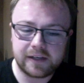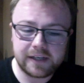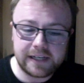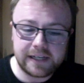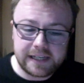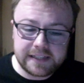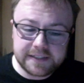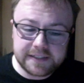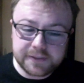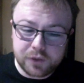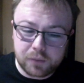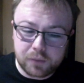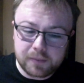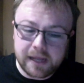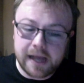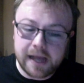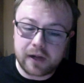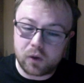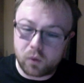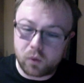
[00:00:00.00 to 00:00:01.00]

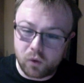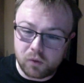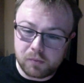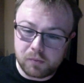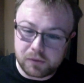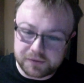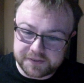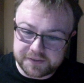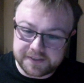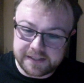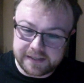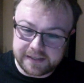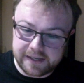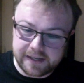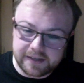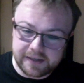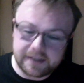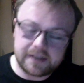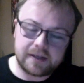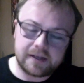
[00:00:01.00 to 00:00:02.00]
Insomniac almost did it,
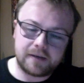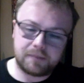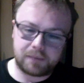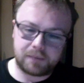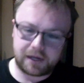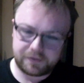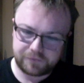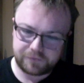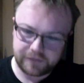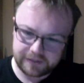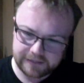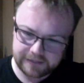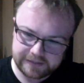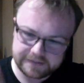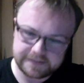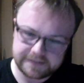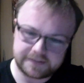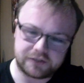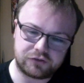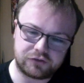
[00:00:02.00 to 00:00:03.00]
but I think this
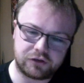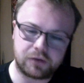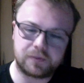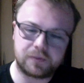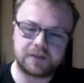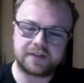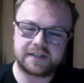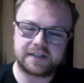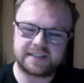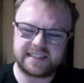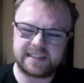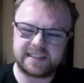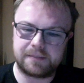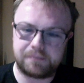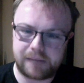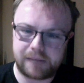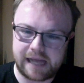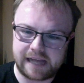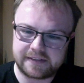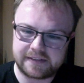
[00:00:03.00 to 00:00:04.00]
is the show that does it the
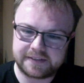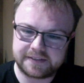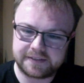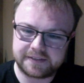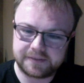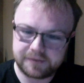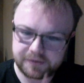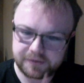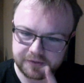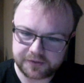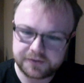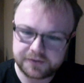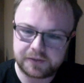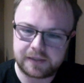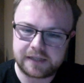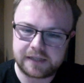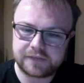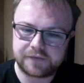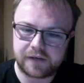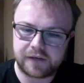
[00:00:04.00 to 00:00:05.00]
best. So
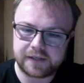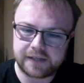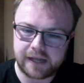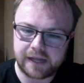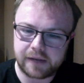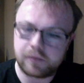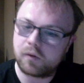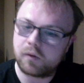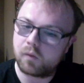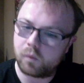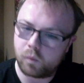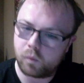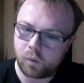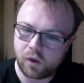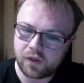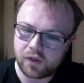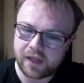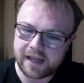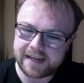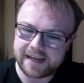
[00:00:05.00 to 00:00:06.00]
let's find out
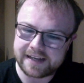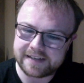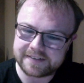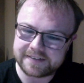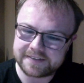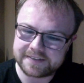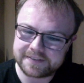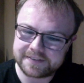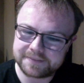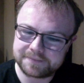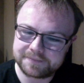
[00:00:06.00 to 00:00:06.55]
what that is.